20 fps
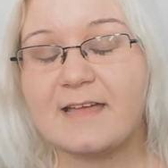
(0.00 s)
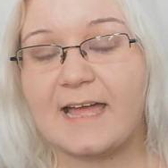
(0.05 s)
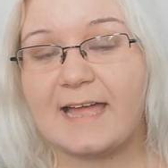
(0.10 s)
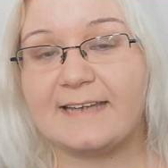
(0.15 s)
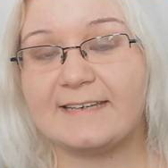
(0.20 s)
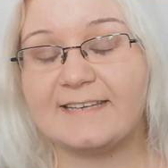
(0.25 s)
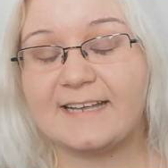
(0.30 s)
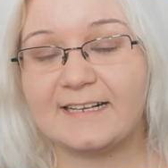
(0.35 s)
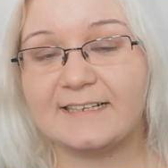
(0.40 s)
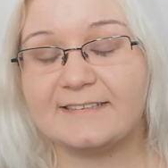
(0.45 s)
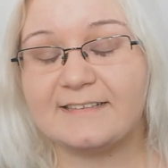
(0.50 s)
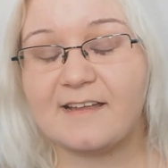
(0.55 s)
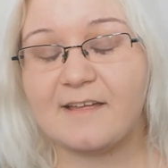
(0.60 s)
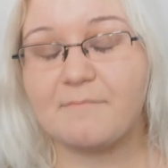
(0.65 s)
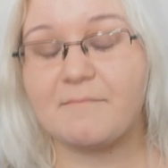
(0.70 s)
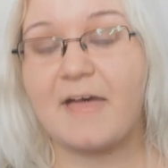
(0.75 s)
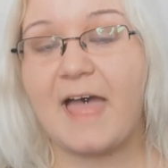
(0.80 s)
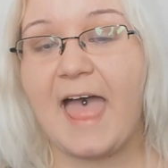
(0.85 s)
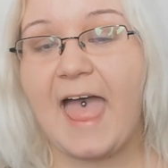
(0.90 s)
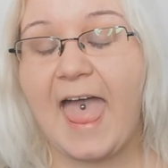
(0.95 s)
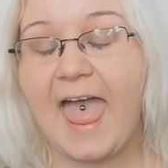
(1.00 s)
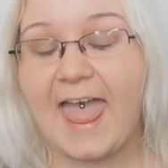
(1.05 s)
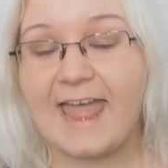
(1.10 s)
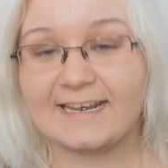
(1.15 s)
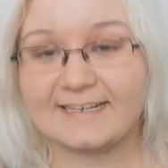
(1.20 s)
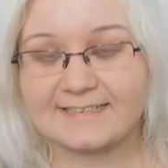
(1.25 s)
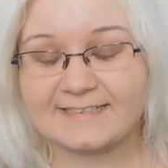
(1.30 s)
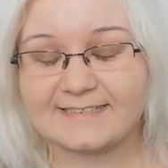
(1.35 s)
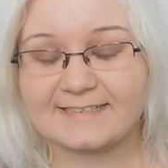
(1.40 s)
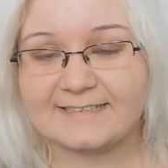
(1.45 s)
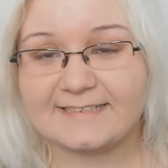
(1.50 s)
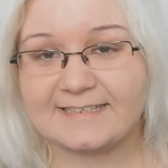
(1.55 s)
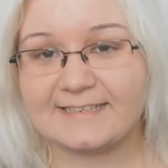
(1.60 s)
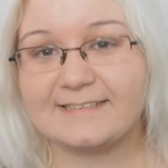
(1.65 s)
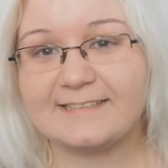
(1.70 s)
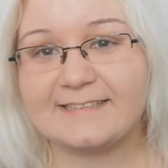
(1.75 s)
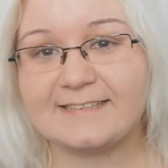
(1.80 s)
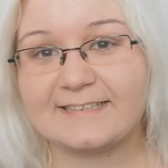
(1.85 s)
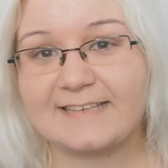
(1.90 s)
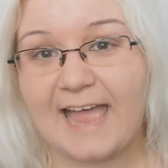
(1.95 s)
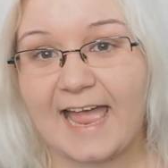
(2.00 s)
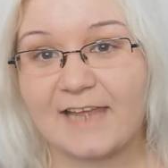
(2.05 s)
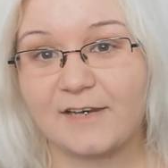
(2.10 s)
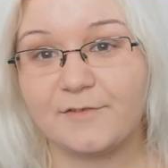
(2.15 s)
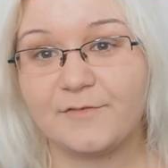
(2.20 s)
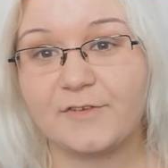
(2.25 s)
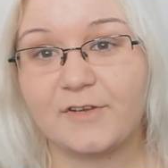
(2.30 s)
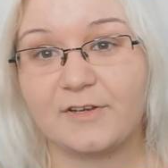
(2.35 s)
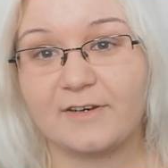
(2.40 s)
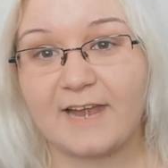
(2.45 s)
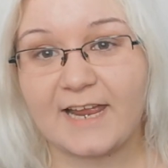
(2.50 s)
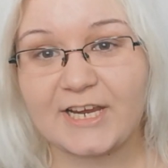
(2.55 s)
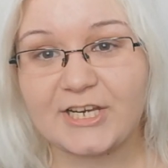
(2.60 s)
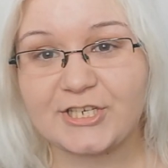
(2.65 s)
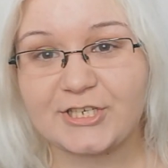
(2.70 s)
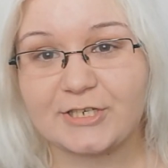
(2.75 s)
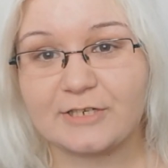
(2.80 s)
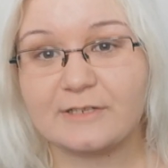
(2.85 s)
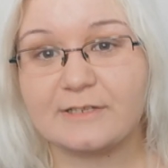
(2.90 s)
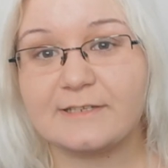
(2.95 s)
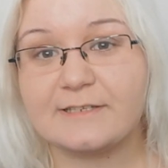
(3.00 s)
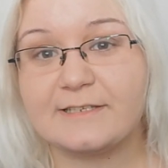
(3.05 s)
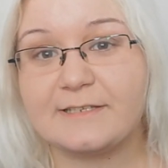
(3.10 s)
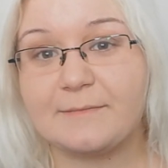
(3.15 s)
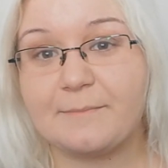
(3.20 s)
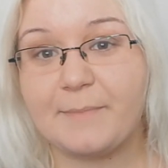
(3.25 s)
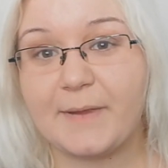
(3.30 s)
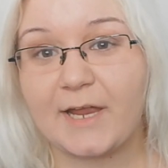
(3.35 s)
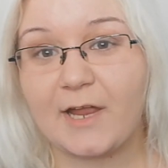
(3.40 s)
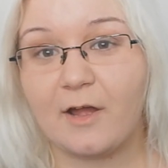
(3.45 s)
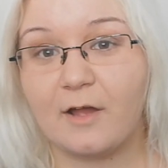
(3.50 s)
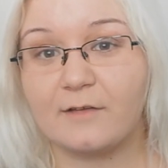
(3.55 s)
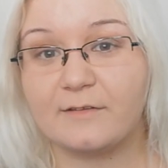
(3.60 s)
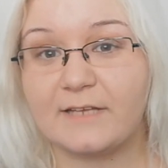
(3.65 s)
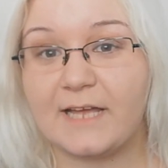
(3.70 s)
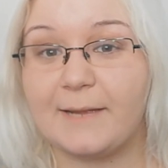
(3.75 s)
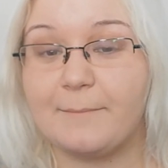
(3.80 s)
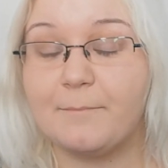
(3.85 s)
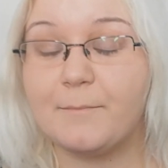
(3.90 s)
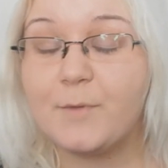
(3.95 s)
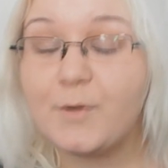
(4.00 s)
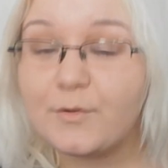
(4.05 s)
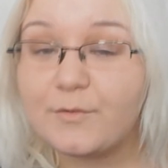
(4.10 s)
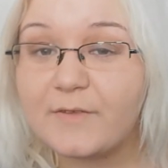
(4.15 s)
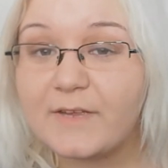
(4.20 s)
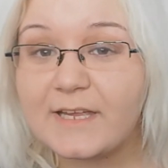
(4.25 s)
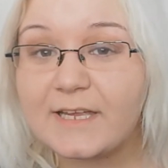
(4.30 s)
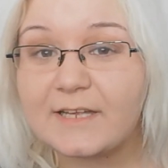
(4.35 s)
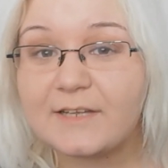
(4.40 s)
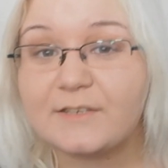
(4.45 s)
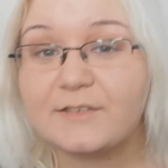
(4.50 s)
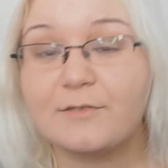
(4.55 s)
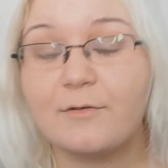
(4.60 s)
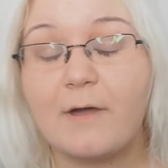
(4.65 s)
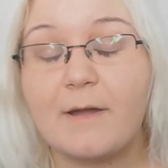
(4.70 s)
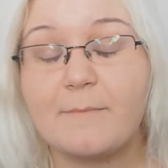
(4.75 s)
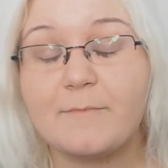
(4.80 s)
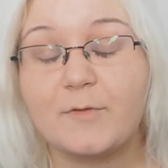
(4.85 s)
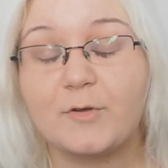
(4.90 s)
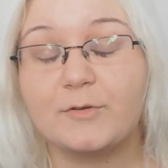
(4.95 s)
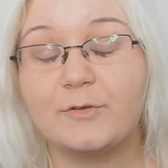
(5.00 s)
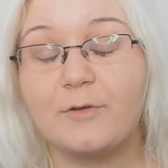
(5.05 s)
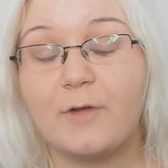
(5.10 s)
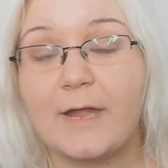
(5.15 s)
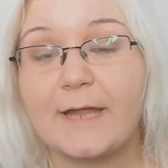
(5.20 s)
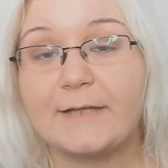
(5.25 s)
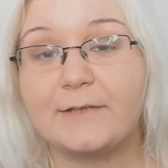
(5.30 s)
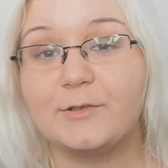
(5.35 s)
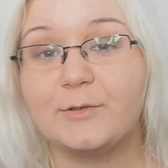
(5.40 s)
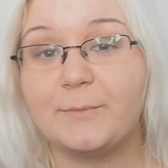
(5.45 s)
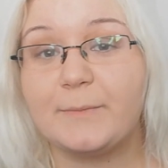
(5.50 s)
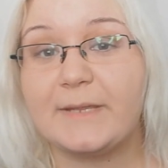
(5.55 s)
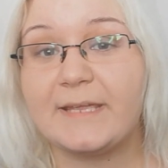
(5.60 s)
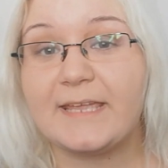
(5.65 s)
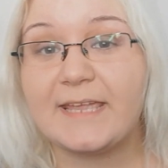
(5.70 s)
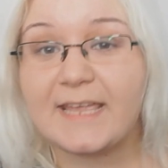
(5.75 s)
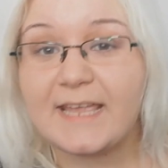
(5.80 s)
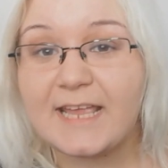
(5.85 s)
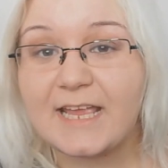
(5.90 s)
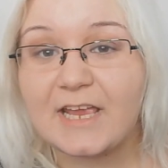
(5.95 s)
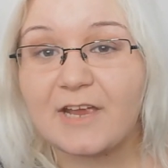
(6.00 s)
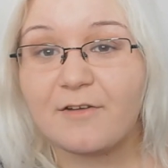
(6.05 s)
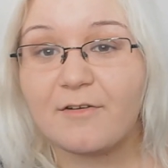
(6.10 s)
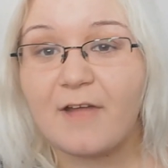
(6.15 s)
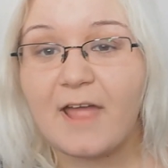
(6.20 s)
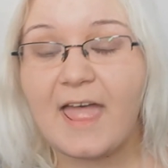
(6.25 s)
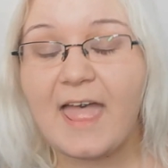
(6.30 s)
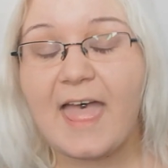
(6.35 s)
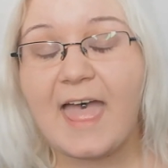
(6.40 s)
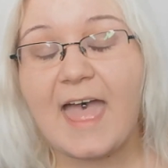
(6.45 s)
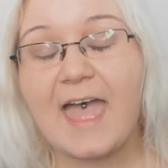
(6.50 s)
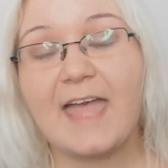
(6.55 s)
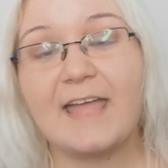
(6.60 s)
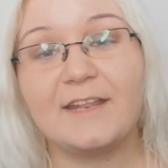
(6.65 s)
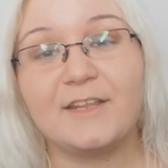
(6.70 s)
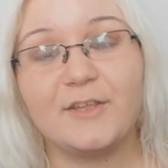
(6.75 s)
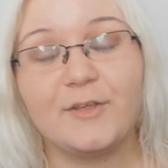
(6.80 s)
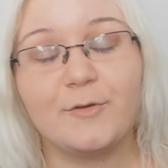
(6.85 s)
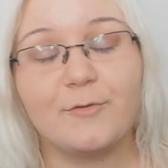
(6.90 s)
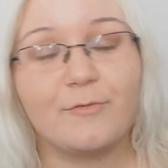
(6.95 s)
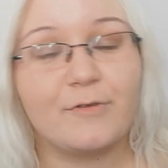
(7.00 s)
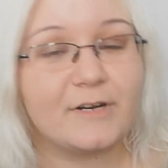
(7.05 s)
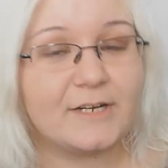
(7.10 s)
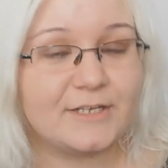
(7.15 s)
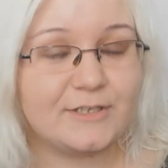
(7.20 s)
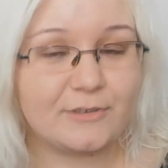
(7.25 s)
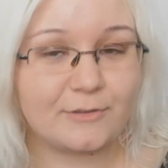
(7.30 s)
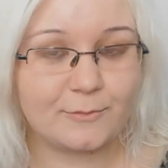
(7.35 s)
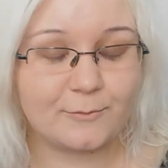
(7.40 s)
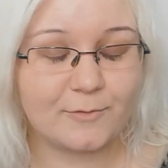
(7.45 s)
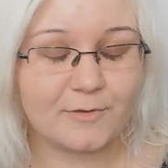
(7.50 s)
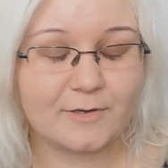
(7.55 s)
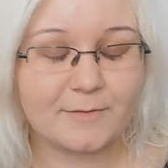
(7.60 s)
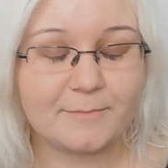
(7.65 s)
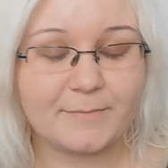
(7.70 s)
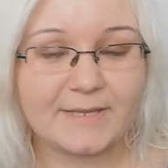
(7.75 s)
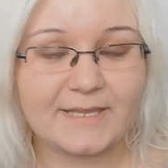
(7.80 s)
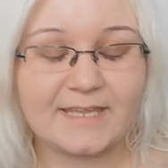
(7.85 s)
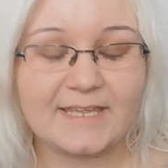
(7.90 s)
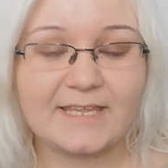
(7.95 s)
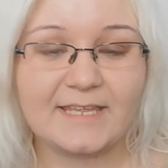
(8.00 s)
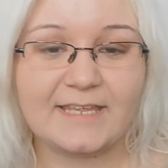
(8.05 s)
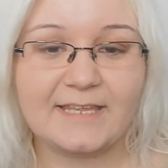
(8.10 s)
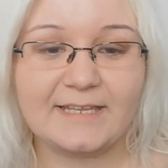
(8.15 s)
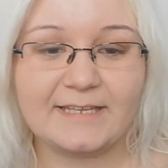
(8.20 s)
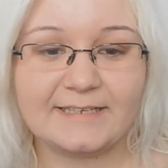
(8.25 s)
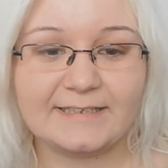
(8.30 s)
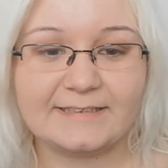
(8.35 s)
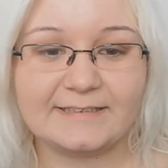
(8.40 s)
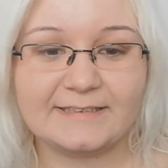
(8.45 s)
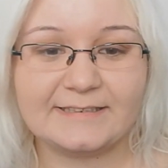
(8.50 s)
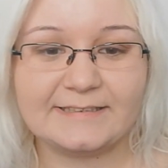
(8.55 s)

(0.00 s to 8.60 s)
and tell them, end this kind of connections because I'm moving, so I'm not going to be here, and you really don't want to be